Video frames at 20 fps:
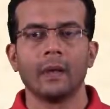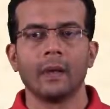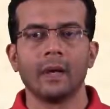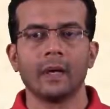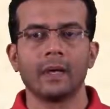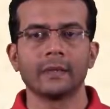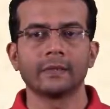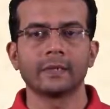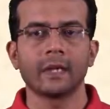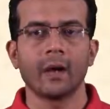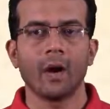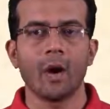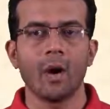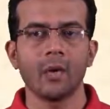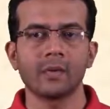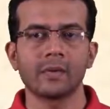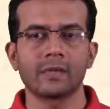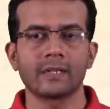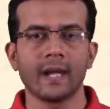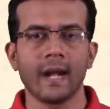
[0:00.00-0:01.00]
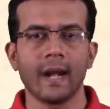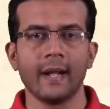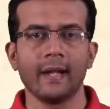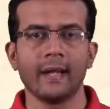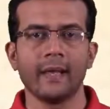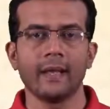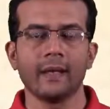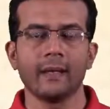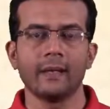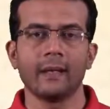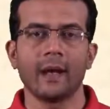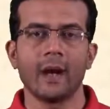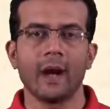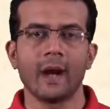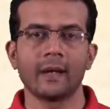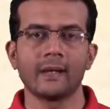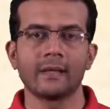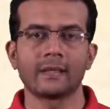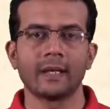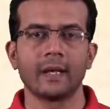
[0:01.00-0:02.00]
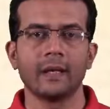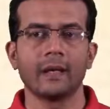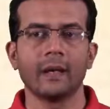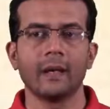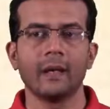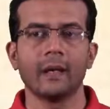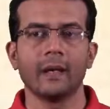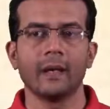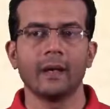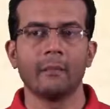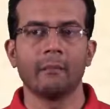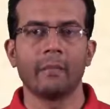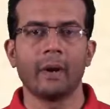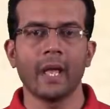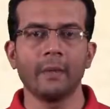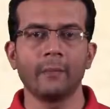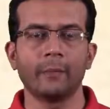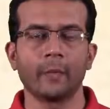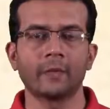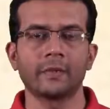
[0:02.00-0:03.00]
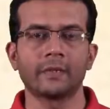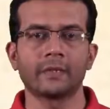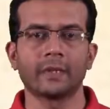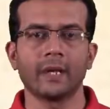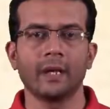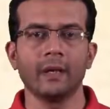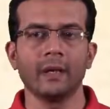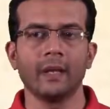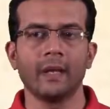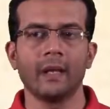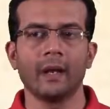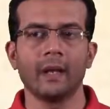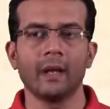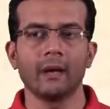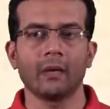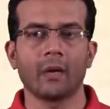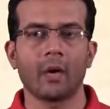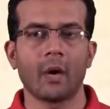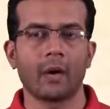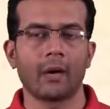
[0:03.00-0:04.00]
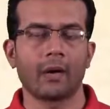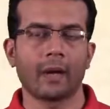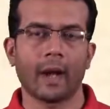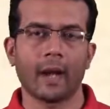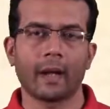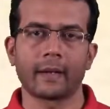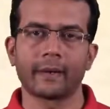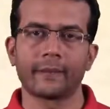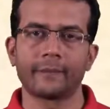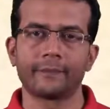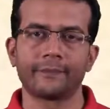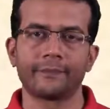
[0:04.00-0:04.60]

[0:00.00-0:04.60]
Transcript: It is a outstanding unsettled buy position in a contract.